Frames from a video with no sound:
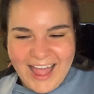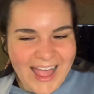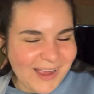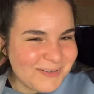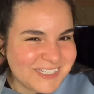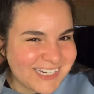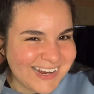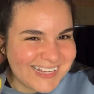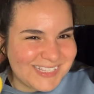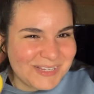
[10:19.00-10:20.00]
I wish I
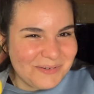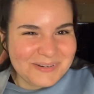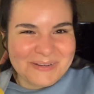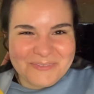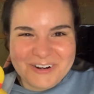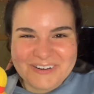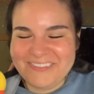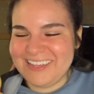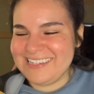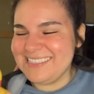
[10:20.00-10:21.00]
got so many more of
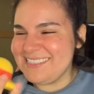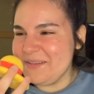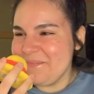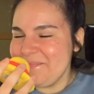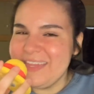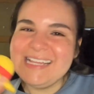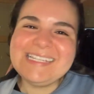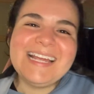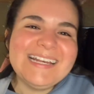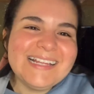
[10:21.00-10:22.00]
these.
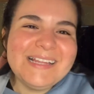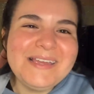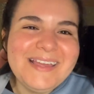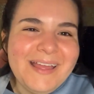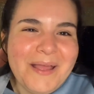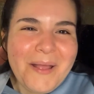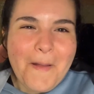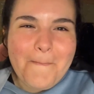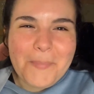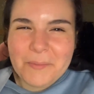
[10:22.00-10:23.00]
Technically,
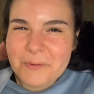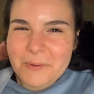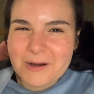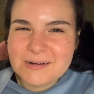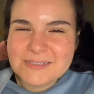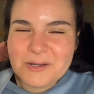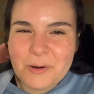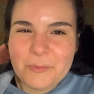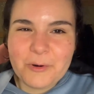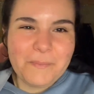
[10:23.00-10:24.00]
bubble bars are
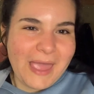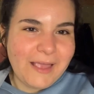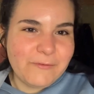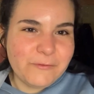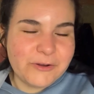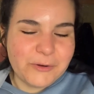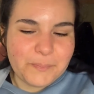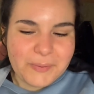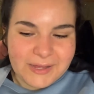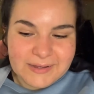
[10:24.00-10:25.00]
more bang for your
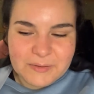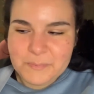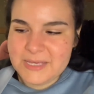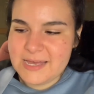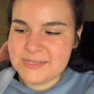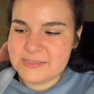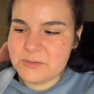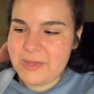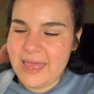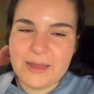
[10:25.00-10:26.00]
buck because
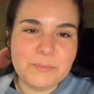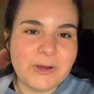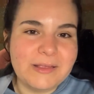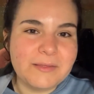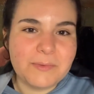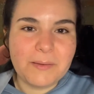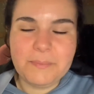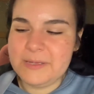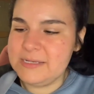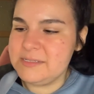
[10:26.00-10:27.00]
you can break them up
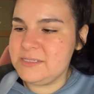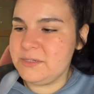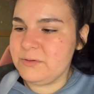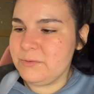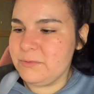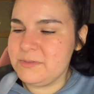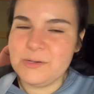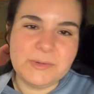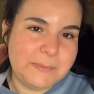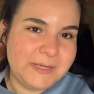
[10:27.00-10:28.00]
into so
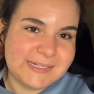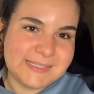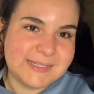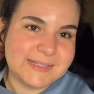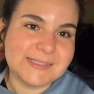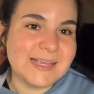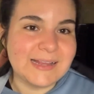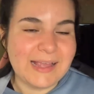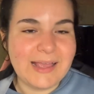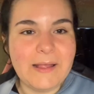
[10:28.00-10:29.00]
many pieces and
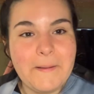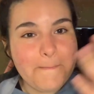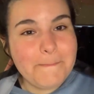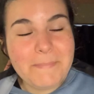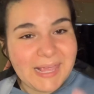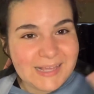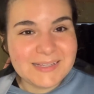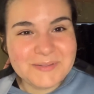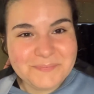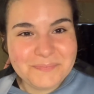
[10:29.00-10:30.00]
like make
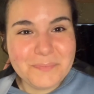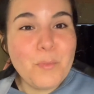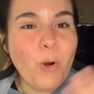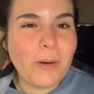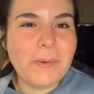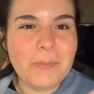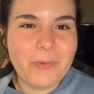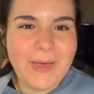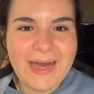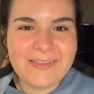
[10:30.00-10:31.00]
more bubble
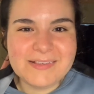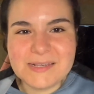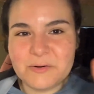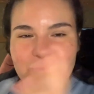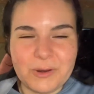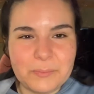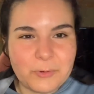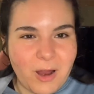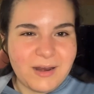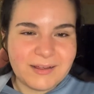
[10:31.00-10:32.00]
baths out of one
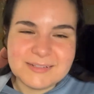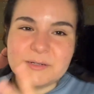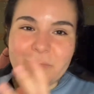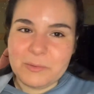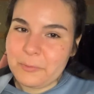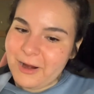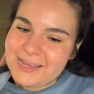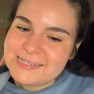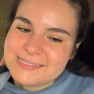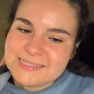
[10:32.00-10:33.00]
product and one
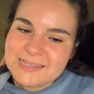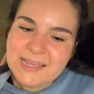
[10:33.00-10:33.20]
price.